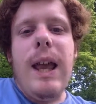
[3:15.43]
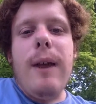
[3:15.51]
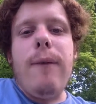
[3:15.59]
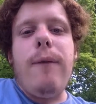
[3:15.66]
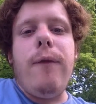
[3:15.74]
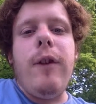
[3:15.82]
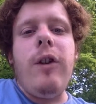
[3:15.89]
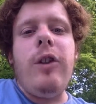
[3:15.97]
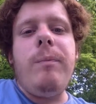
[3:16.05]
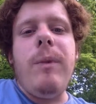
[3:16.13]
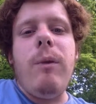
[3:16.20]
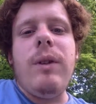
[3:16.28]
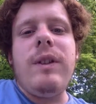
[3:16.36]
filled
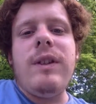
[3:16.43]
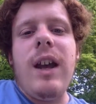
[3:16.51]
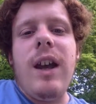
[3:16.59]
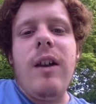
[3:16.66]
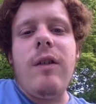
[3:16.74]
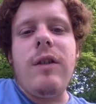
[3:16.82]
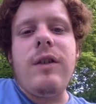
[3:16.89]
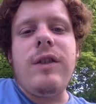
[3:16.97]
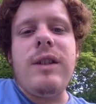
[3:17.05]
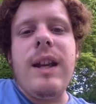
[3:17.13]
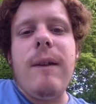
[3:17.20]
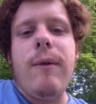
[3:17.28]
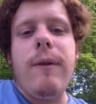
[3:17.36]
me with terrors
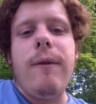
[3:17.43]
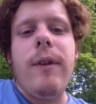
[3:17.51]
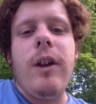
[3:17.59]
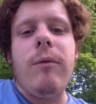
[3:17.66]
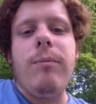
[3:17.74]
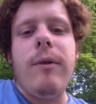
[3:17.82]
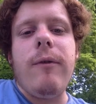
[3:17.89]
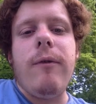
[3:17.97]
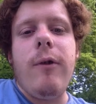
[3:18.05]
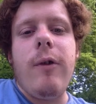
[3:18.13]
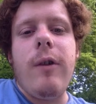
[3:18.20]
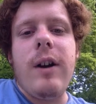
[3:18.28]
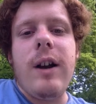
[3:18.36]
never felt
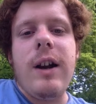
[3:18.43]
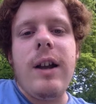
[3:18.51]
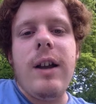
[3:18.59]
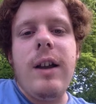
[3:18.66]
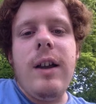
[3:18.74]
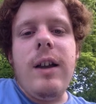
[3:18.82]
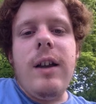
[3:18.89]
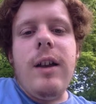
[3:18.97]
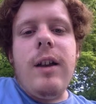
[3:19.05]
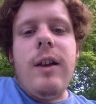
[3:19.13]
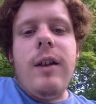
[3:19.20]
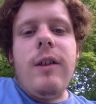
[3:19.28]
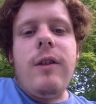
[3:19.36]
before,
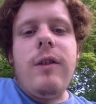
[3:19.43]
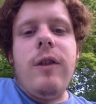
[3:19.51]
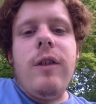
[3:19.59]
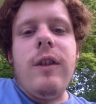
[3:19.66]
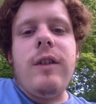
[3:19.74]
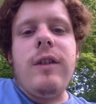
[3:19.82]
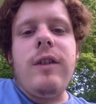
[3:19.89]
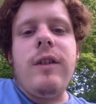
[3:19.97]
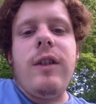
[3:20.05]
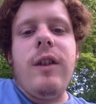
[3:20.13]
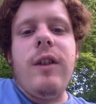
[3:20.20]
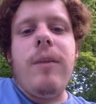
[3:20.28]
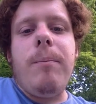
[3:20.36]
so that to
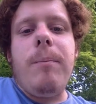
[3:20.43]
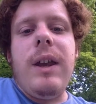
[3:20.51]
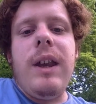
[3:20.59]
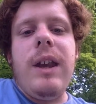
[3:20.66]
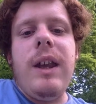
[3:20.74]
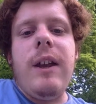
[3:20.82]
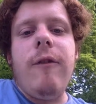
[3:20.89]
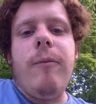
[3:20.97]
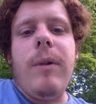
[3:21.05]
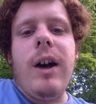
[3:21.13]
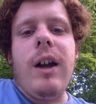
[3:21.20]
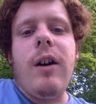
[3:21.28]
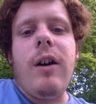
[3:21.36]
still the beating of
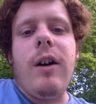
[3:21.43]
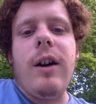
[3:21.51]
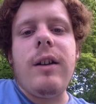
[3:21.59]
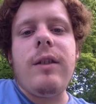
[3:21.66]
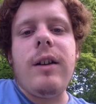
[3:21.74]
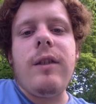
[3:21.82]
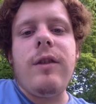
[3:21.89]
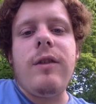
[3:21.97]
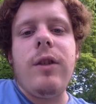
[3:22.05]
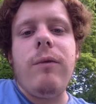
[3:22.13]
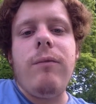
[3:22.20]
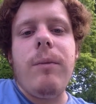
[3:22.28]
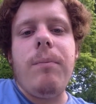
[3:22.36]
my heart I
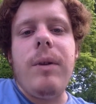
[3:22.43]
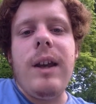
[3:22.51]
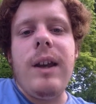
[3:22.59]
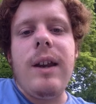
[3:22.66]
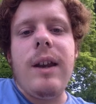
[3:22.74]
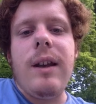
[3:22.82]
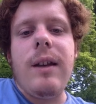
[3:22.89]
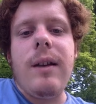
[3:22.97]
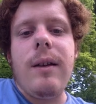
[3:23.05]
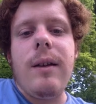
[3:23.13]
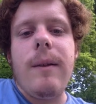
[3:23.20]
stood repeating,